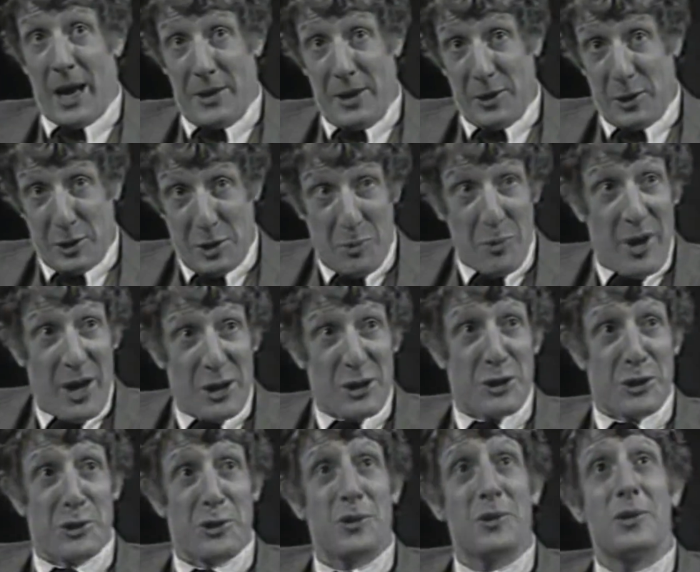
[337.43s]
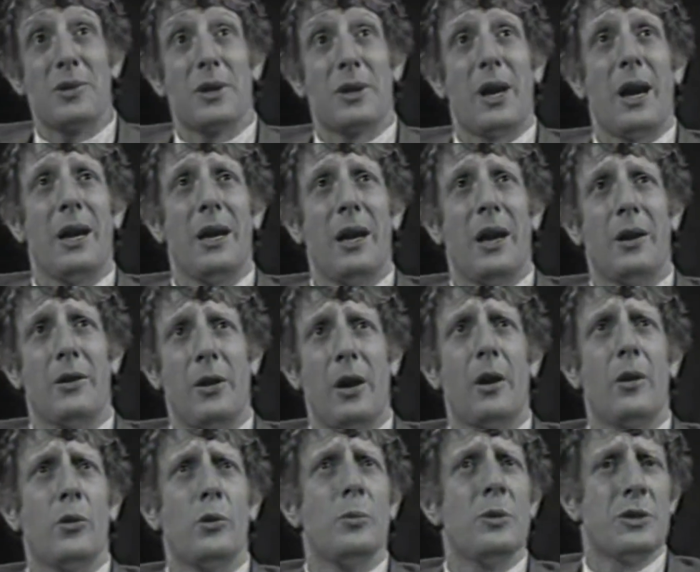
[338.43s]
I think the depressions that I get
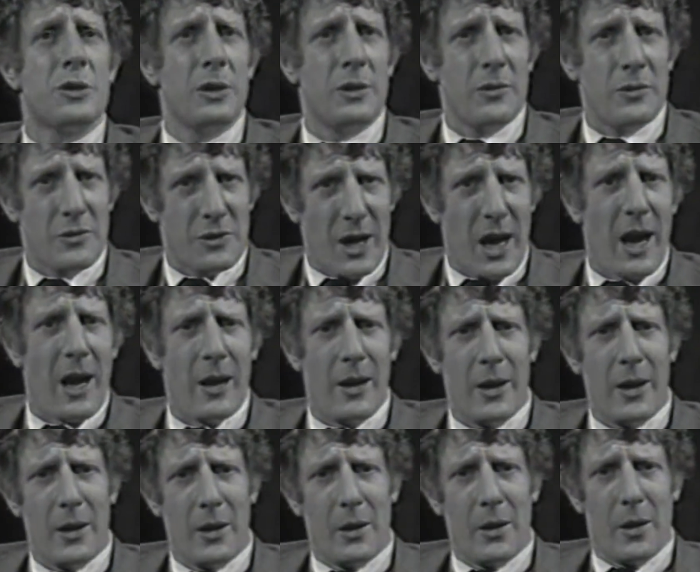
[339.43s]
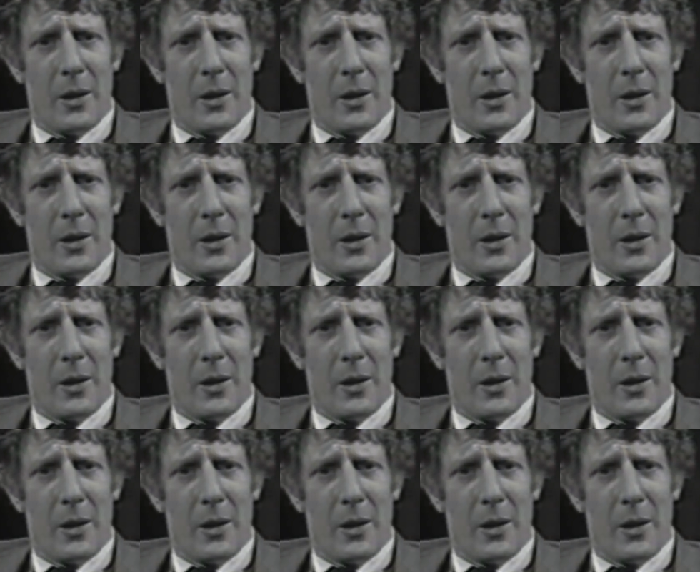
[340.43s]
are almost entirely